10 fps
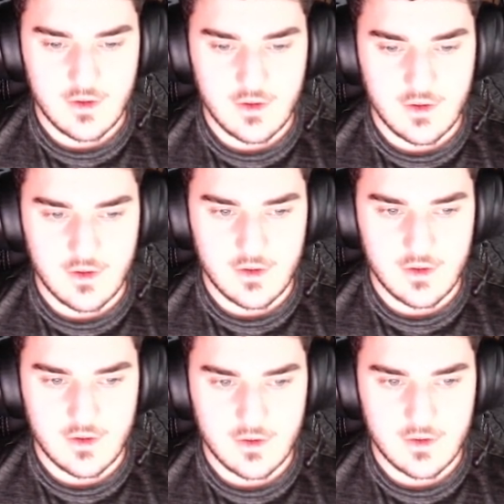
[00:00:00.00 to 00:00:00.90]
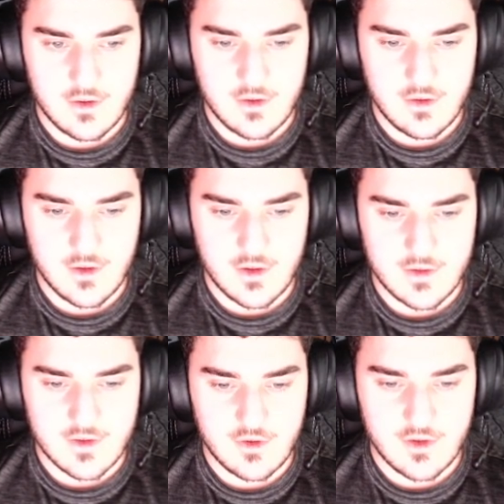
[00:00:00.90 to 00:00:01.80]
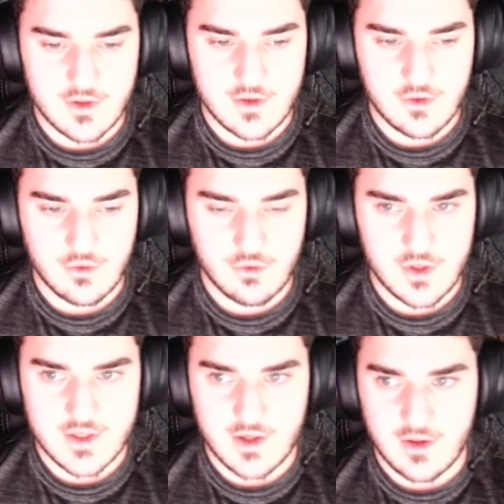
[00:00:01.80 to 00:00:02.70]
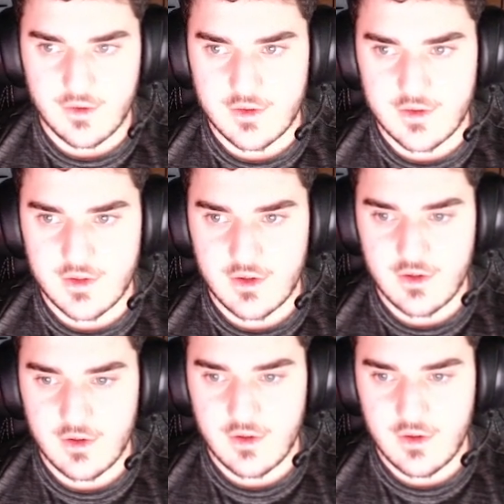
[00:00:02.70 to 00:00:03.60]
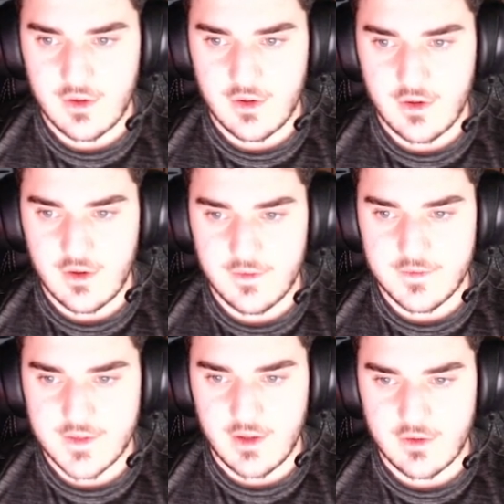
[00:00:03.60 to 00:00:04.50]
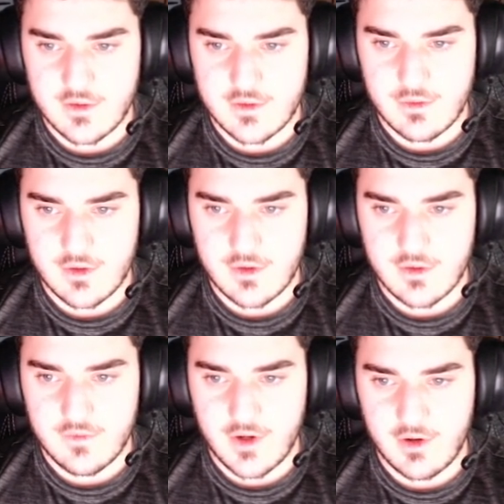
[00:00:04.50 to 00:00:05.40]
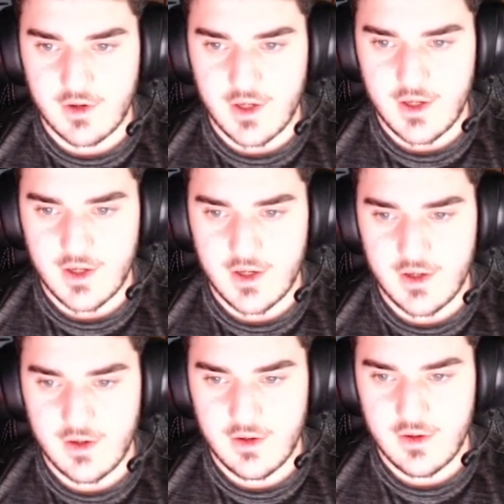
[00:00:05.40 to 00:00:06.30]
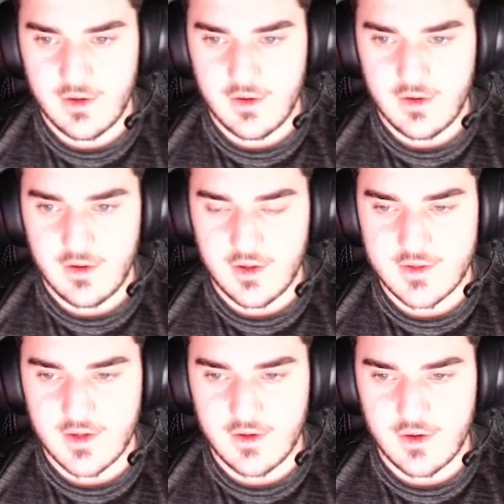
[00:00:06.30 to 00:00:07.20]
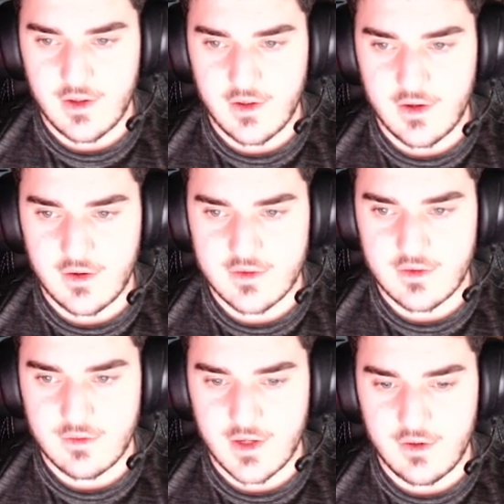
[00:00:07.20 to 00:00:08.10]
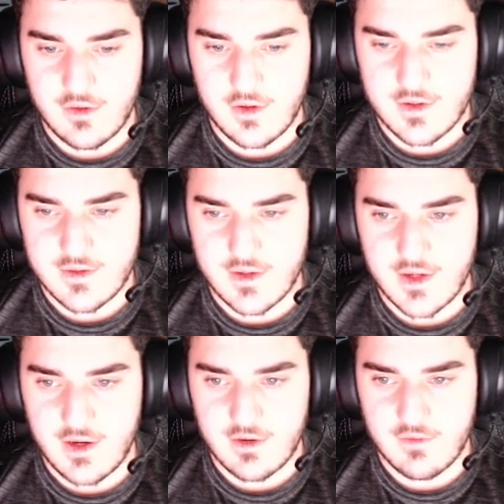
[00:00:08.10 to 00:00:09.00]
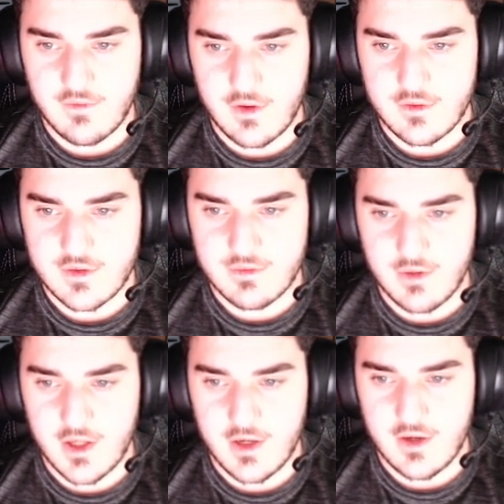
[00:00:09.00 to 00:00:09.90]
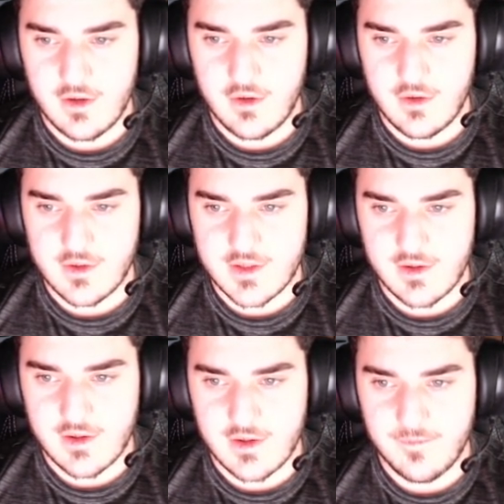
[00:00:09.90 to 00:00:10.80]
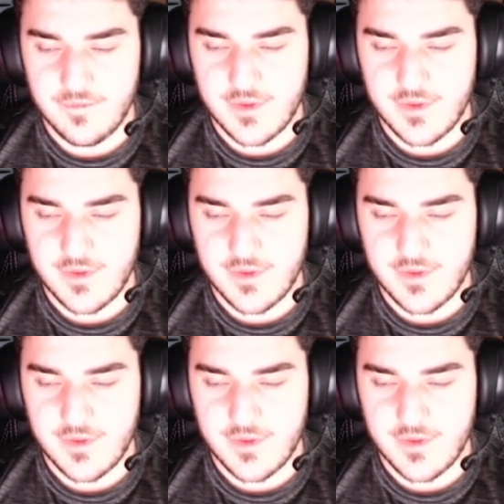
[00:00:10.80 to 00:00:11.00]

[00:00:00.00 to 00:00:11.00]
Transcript: and that is across 3 sellers. If sellers were very high, I'd say, okay, they could have sold out. It's not accounting for those, but you can see that